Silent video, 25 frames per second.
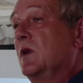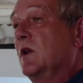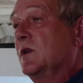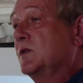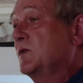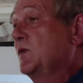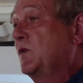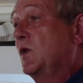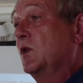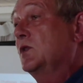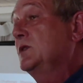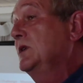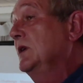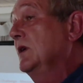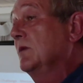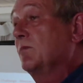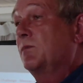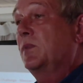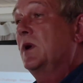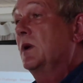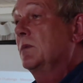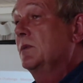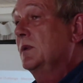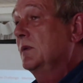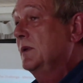when I was 40
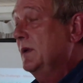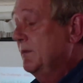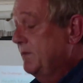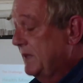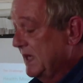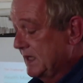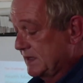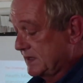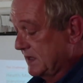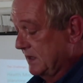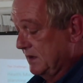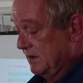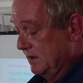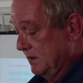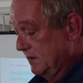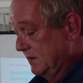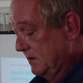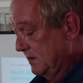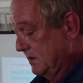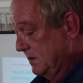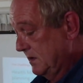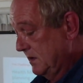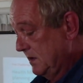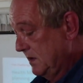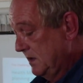and probably better.
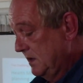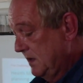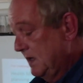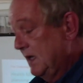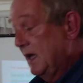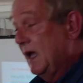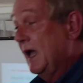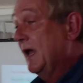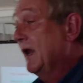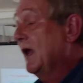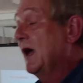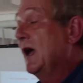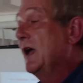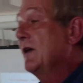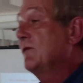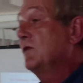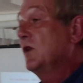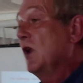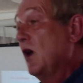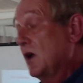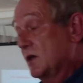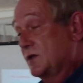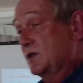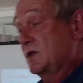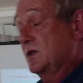And I have
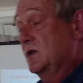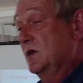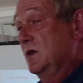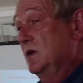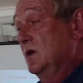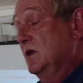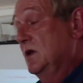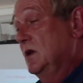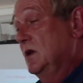lost